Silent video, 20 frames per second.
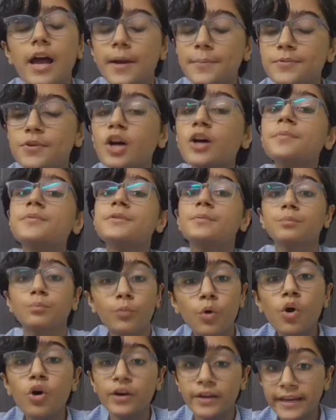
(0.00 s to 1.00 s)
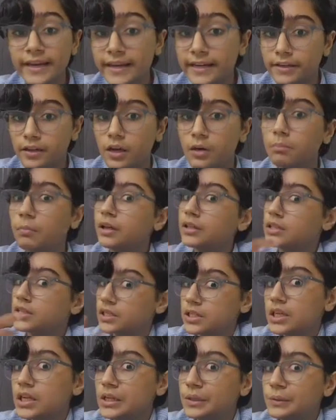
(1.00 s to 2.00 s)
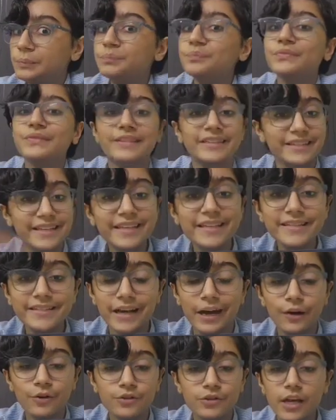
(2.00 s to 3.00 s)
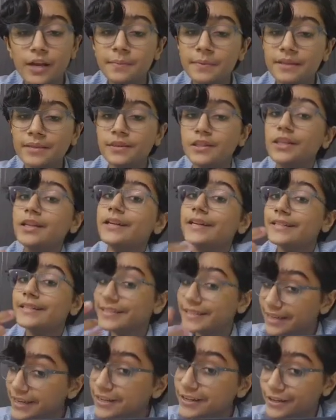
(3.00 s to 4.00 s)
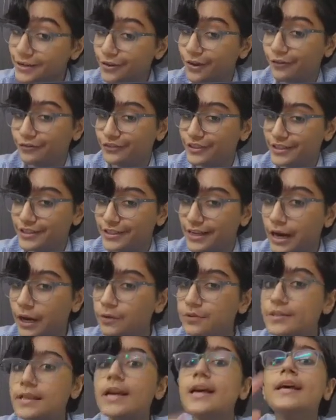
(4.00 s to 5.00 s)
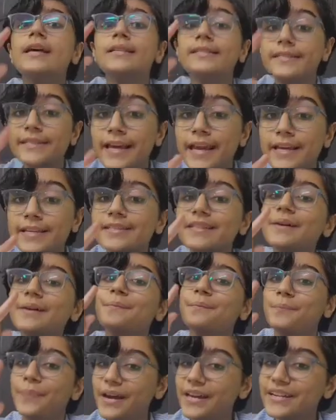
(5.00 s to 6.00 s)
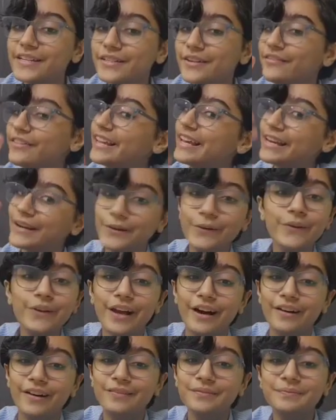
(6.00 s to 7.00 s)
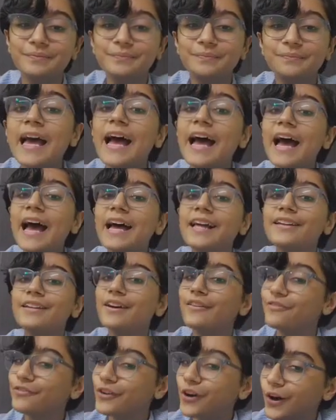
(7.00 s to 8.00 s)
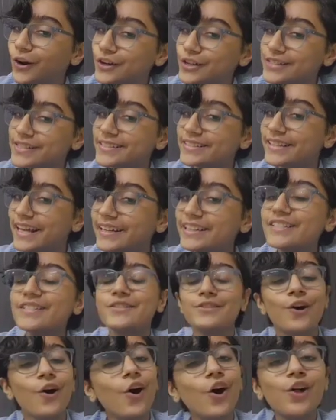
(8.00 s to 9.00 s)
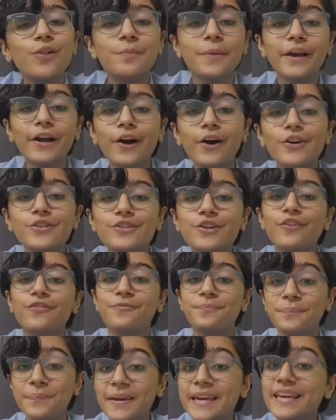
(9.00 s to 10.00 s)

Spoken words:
absorbs more heat, but still this house, the interior of this house stays comparatively cooler. And of course, that is all because of